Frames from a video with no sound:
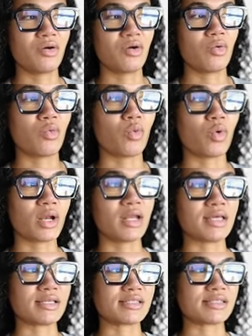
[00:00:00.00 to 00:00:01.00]
what it
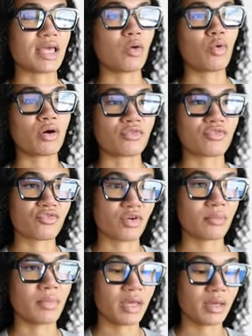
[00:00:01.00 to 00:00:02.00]
is they want
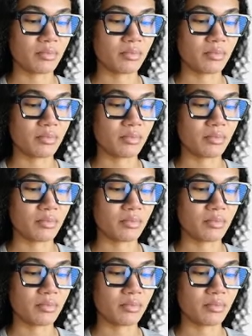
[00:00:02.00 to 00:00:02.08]
from him,